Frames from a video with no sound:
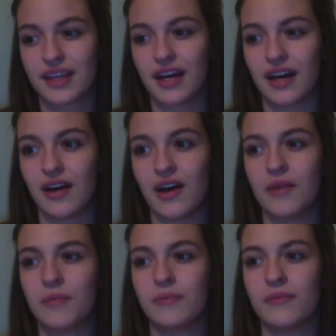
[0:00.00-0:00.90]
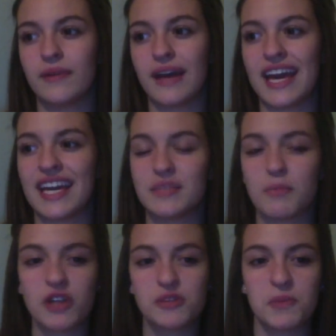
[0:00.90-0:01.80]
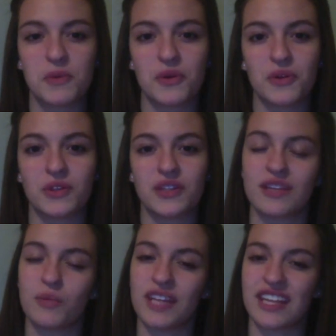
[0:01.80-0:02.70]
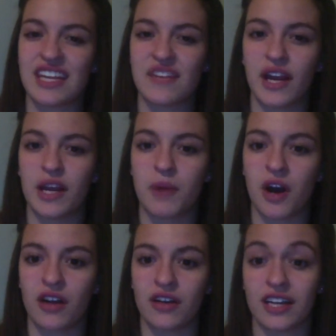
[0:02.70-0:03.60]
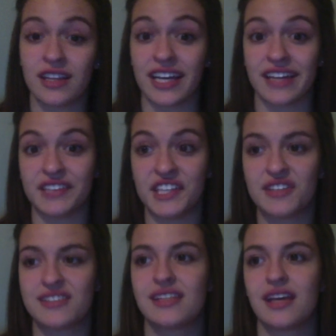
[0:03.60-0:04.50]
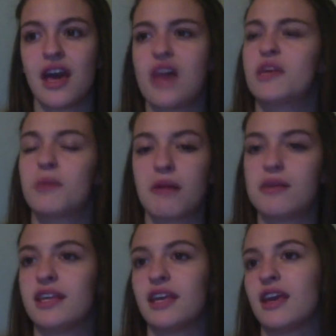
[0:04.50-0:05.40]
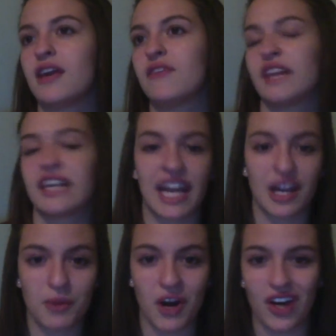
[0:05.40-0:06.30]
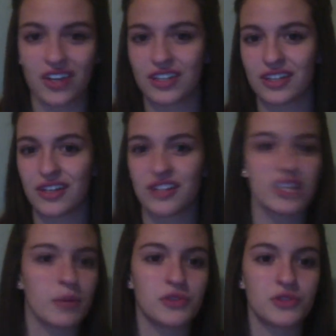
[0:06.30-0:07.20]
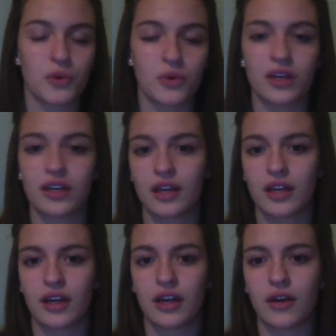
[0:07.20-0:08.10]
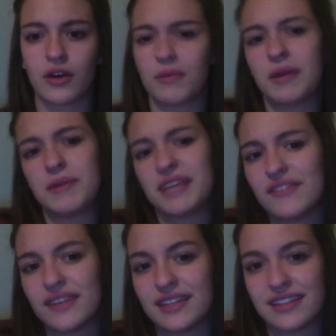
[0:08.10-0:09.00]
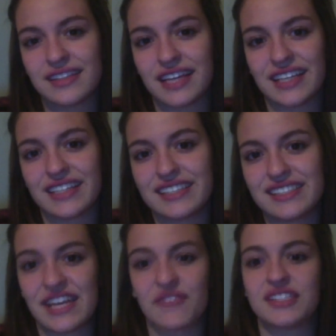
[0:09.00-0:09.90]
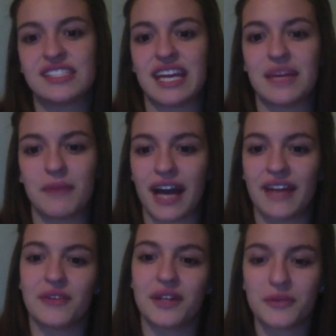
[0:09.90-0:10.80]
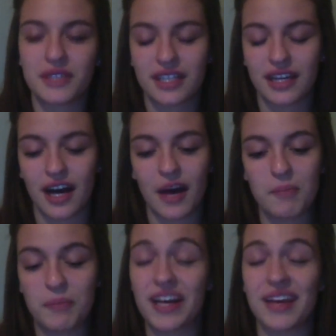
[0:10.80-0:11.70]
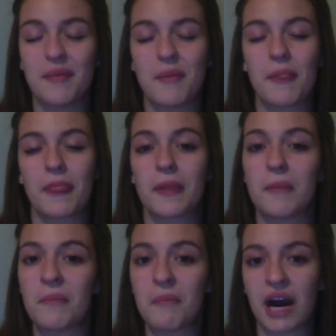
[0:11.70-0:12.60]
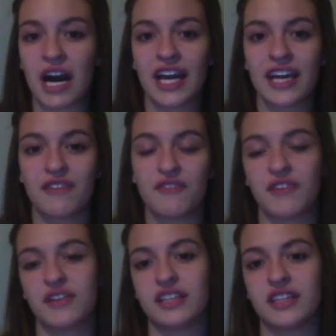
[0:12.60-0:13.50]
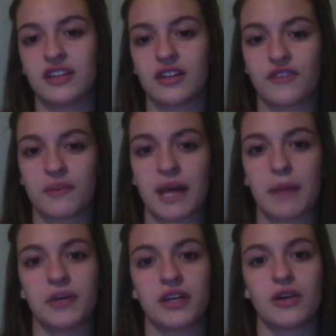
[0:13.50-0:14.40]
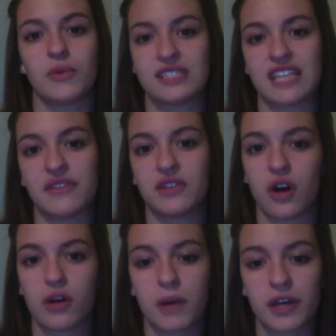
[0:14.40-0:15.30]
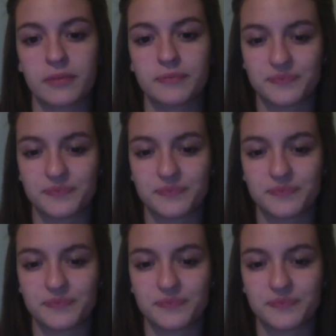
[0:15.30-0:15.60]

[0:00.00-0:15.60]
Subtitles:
And most people, when they think of Harry Potter and, leaders, they're probably thinking of, Harry Potter or Dumbledore, or maybe even, Severus Snape. I don't know. But my favorite leader from that book was Neville Longbottom.